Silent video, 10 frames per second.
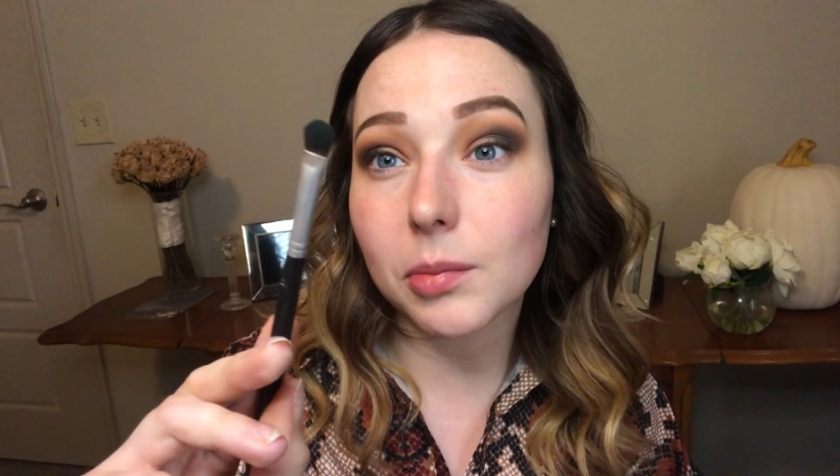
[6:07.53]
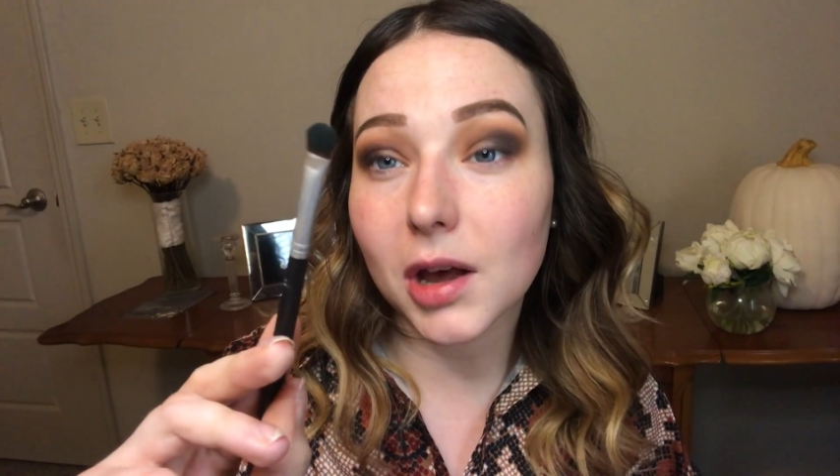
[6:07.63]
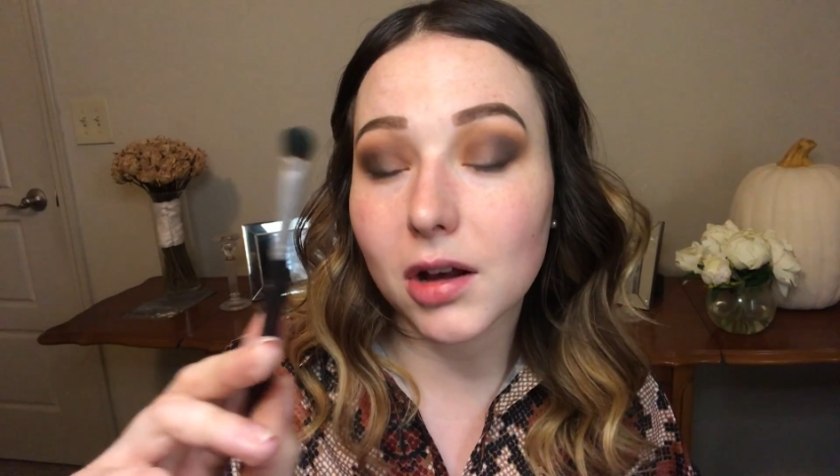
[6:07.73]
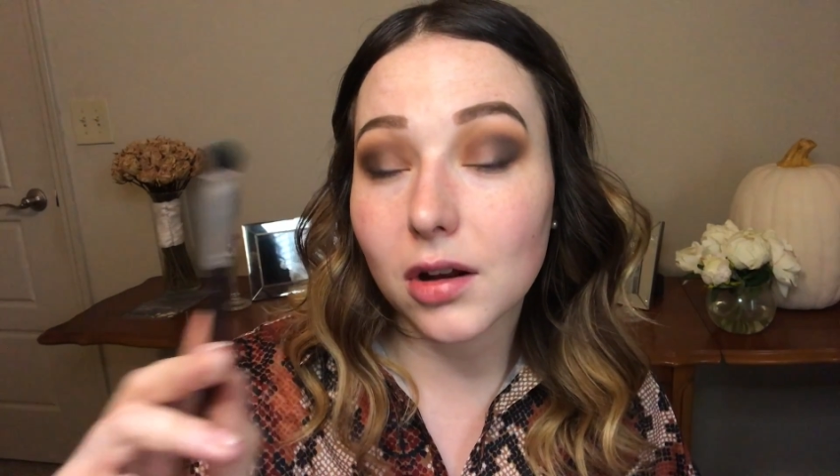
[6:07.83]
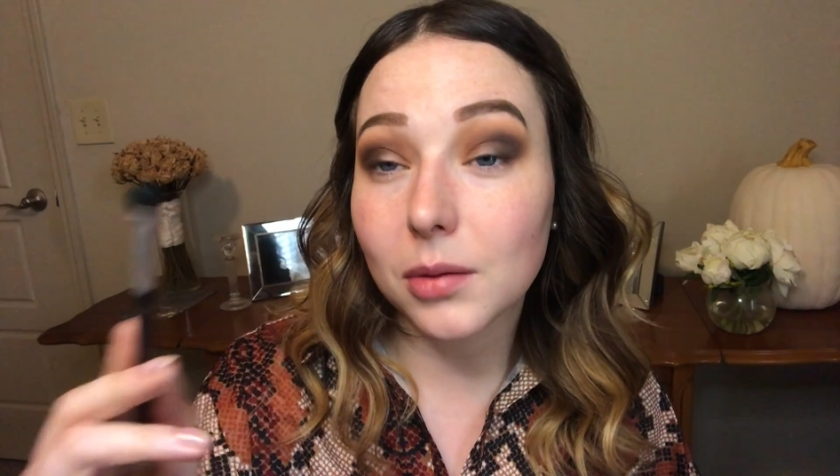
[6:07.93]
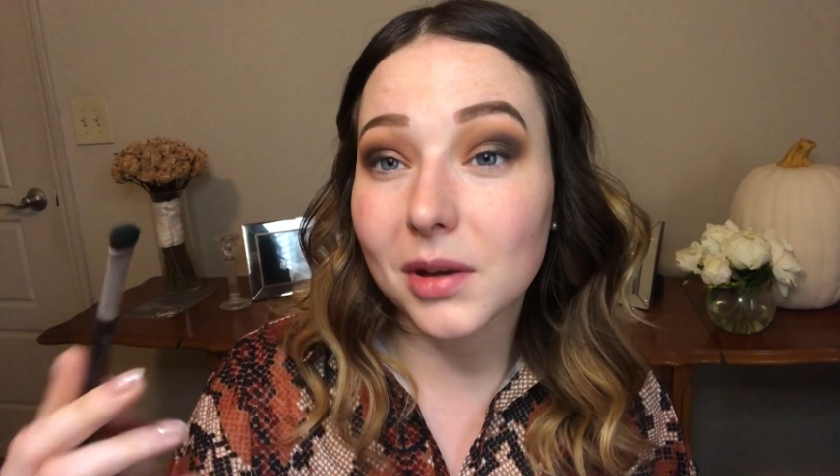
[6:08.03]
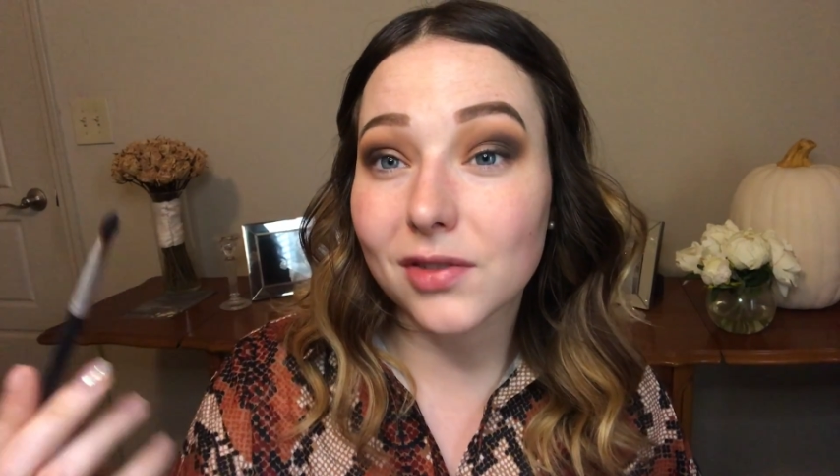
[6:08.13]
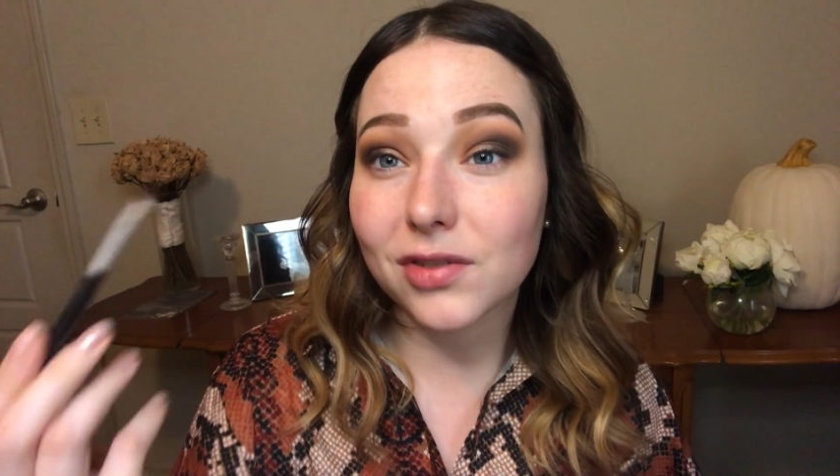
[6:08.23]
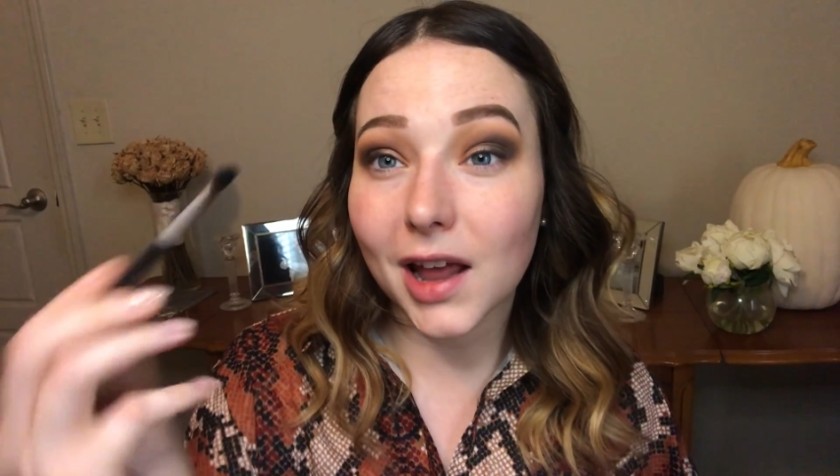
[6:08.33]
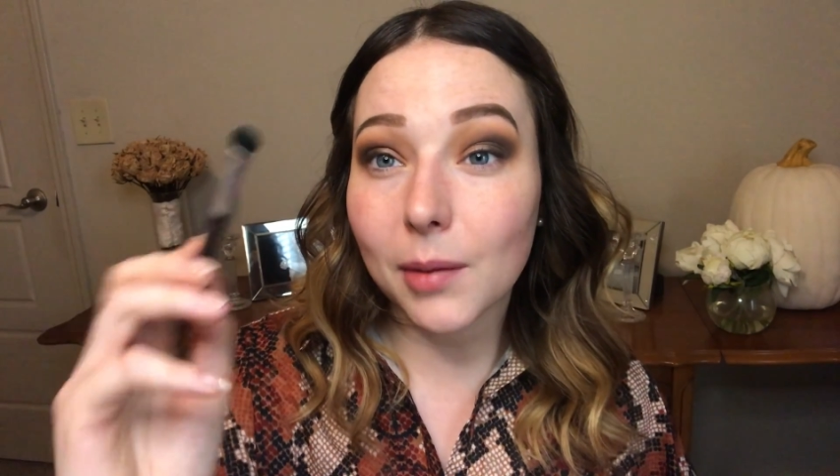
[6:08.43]
amount on my
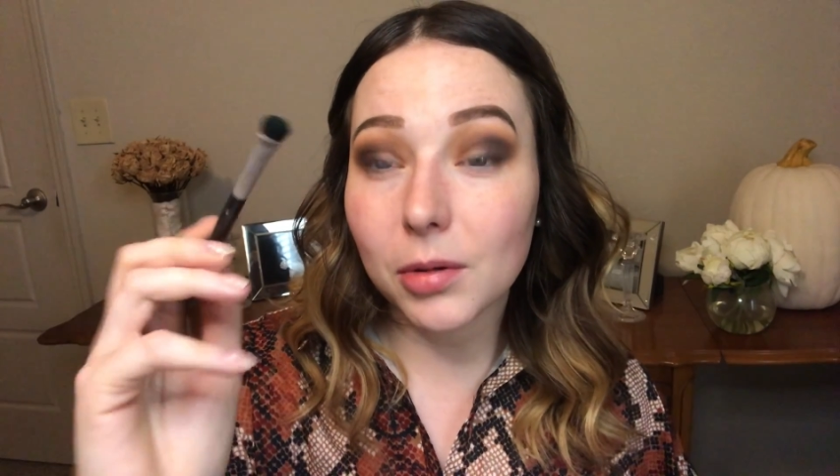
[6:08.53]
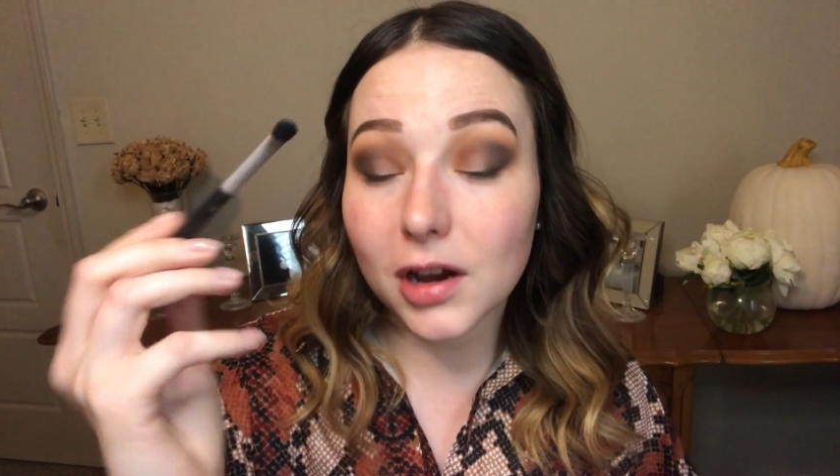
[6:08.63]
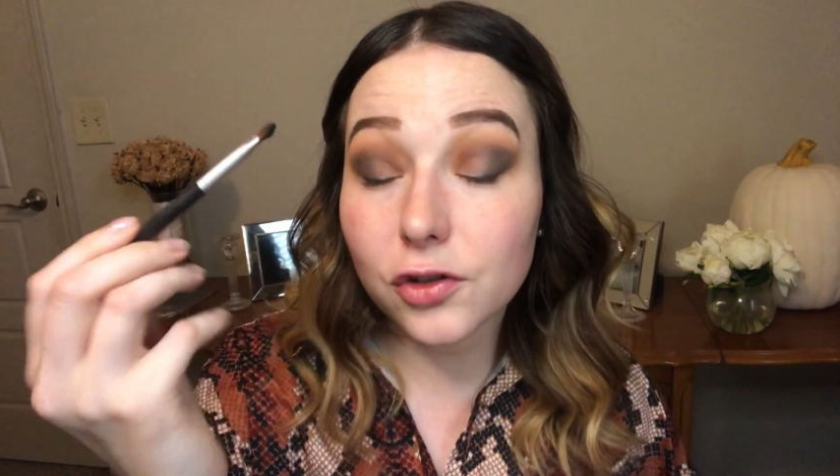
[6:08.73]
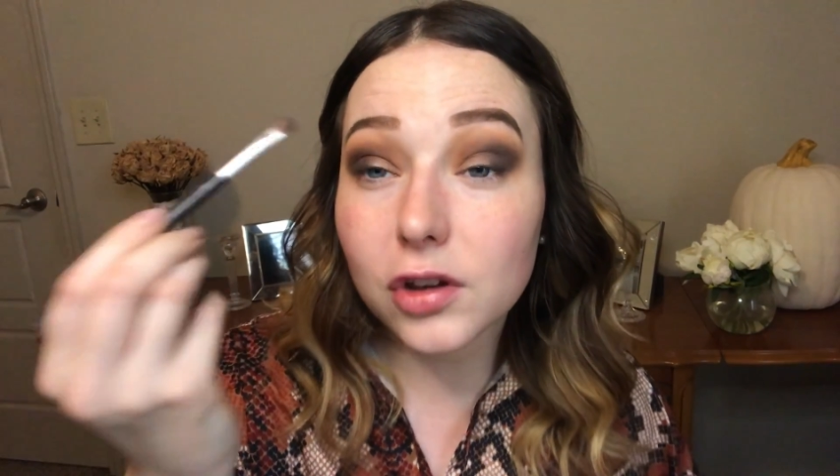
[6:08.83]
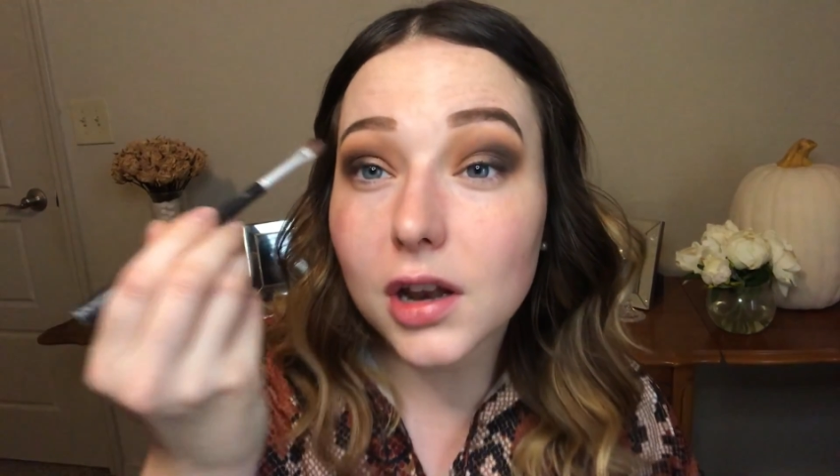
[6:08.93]
flat brush,